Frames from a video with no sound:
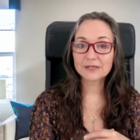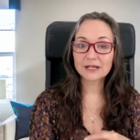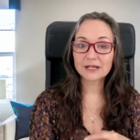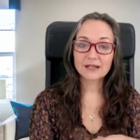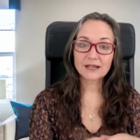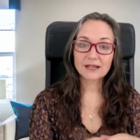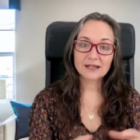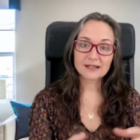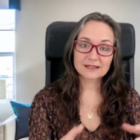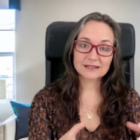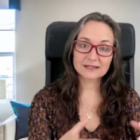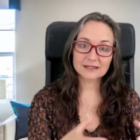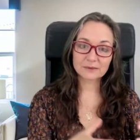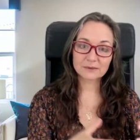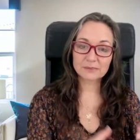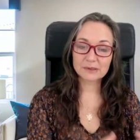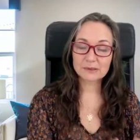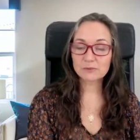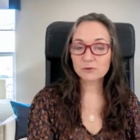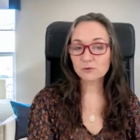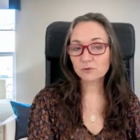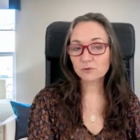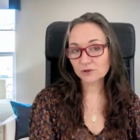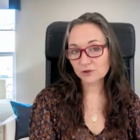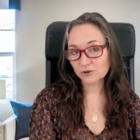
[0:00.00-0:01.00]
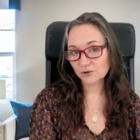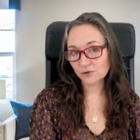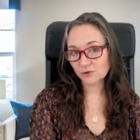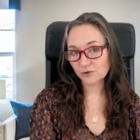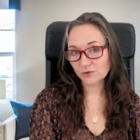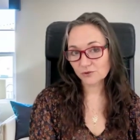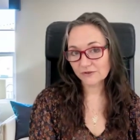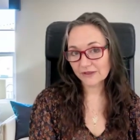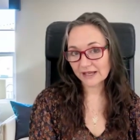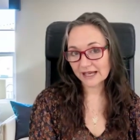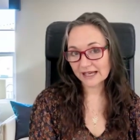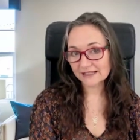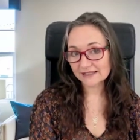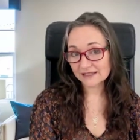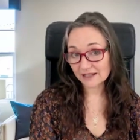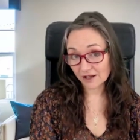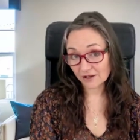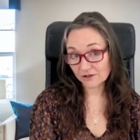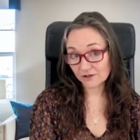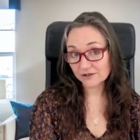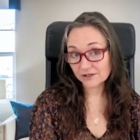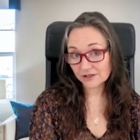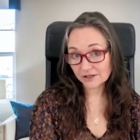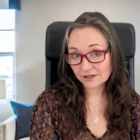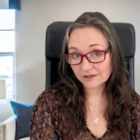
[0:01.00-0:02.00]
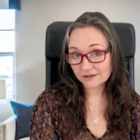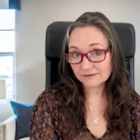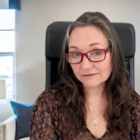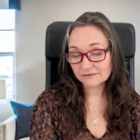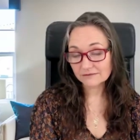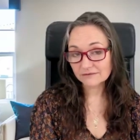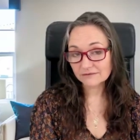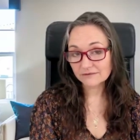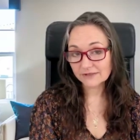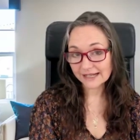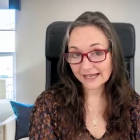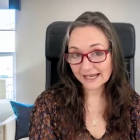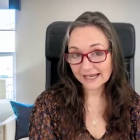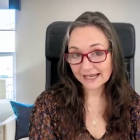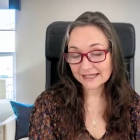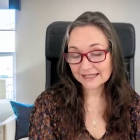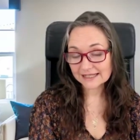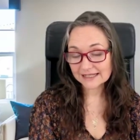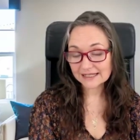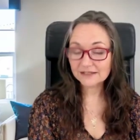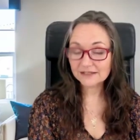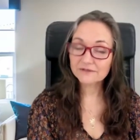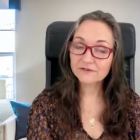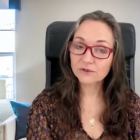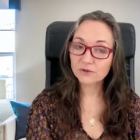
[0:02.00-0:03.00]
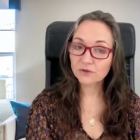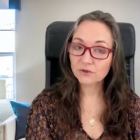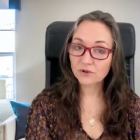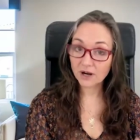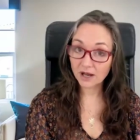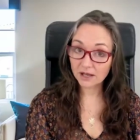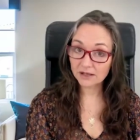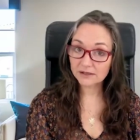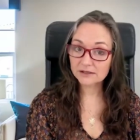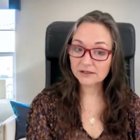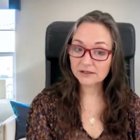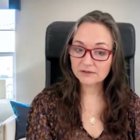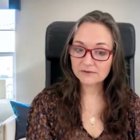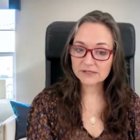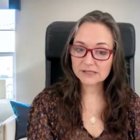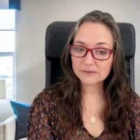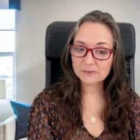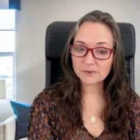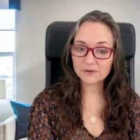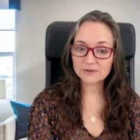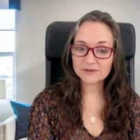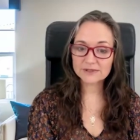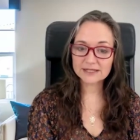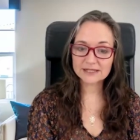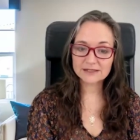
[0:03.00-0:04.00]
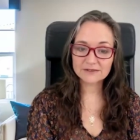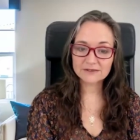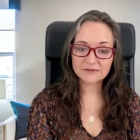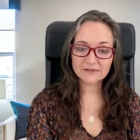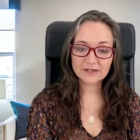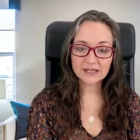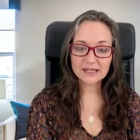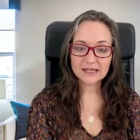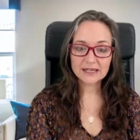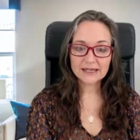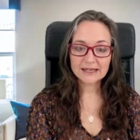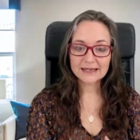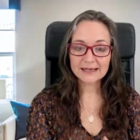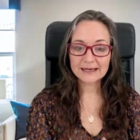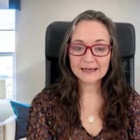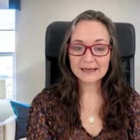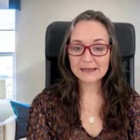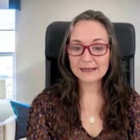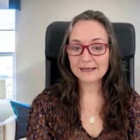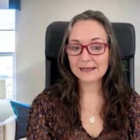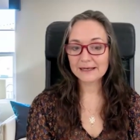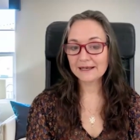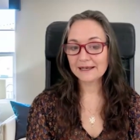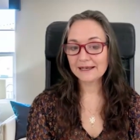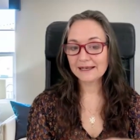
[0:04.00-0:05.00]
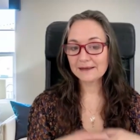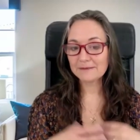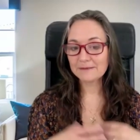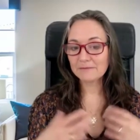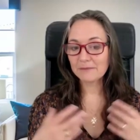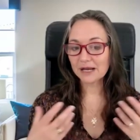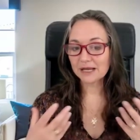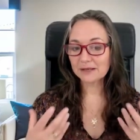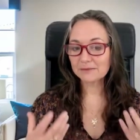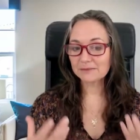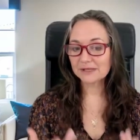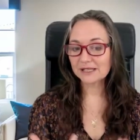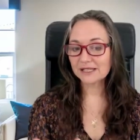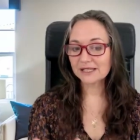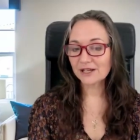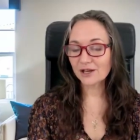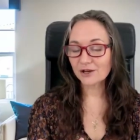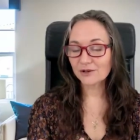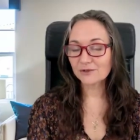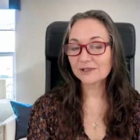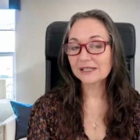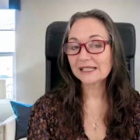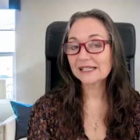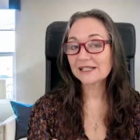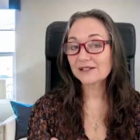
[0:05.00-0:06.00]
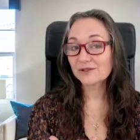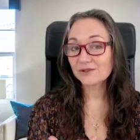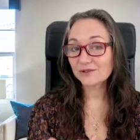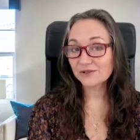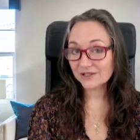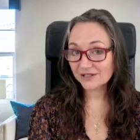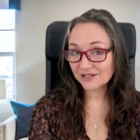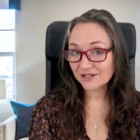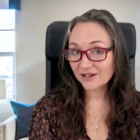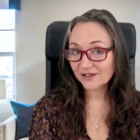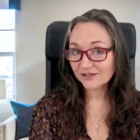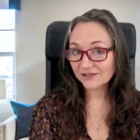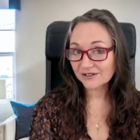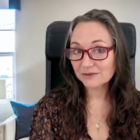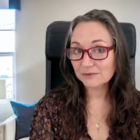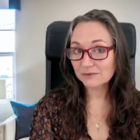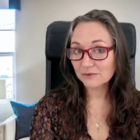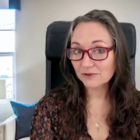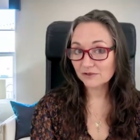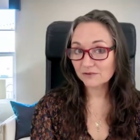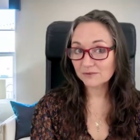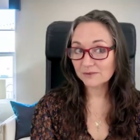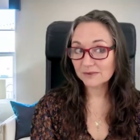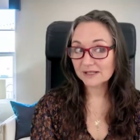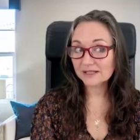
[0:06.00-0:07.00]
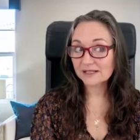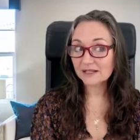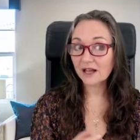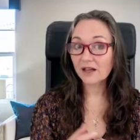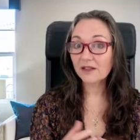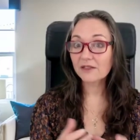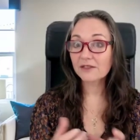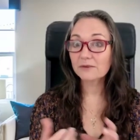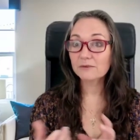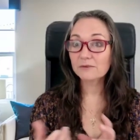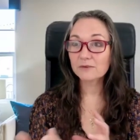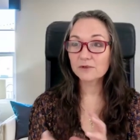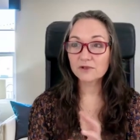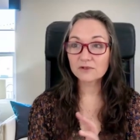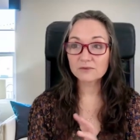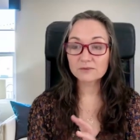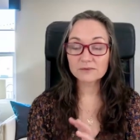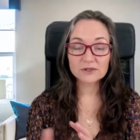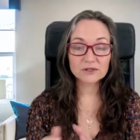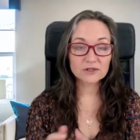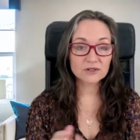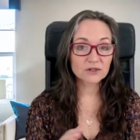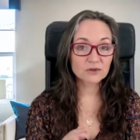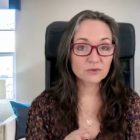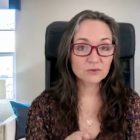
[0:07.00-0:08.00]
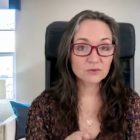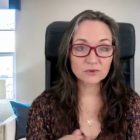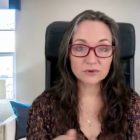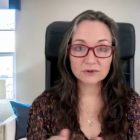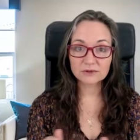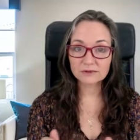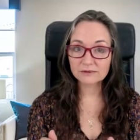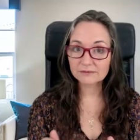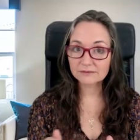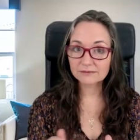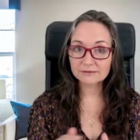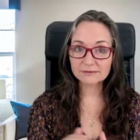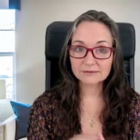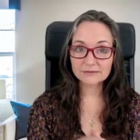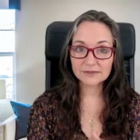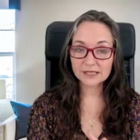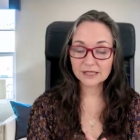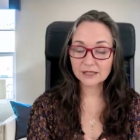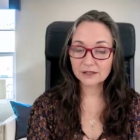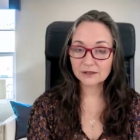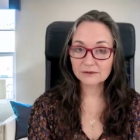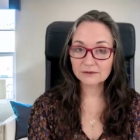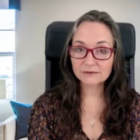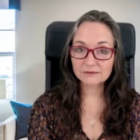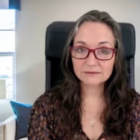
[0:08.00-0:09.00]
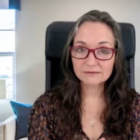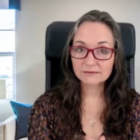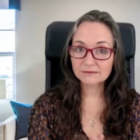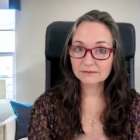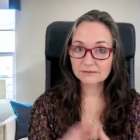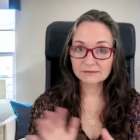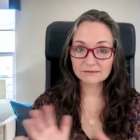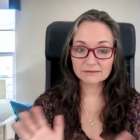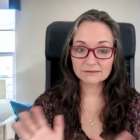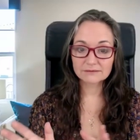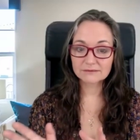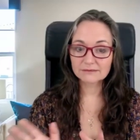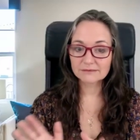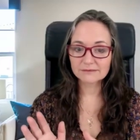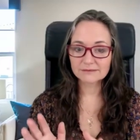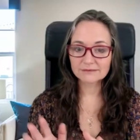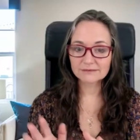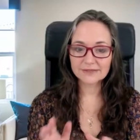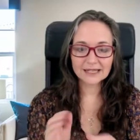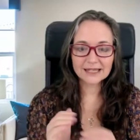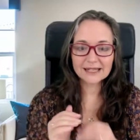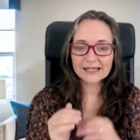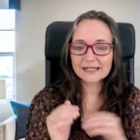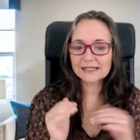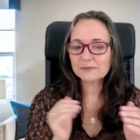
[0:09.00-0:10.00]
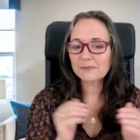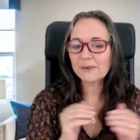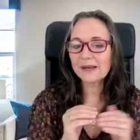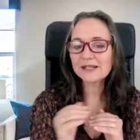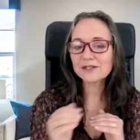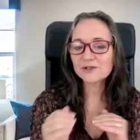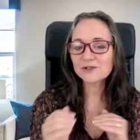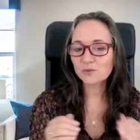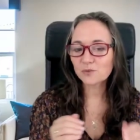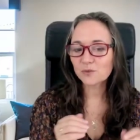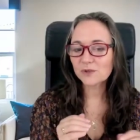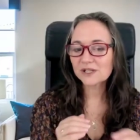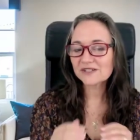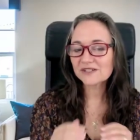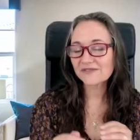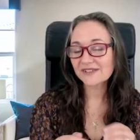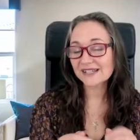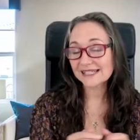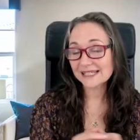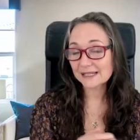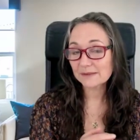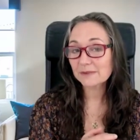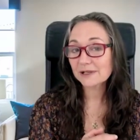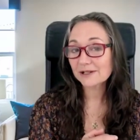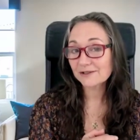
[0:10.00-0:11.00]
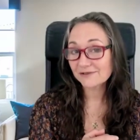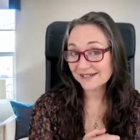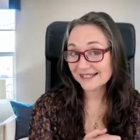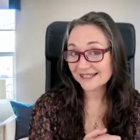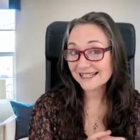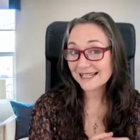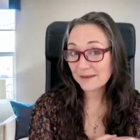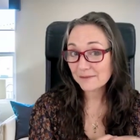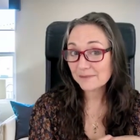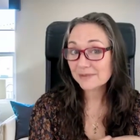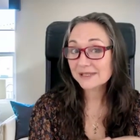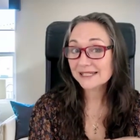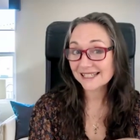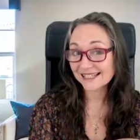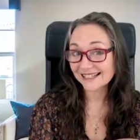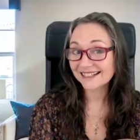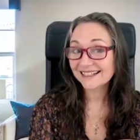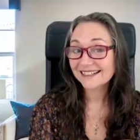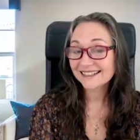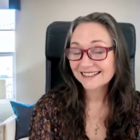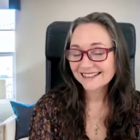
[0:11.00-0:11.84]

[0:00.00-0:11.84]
Some people would call that under-reactive or under-responsive. It might be only to certain movements. Other movements you wouldn't, it depends on which vestibular receptor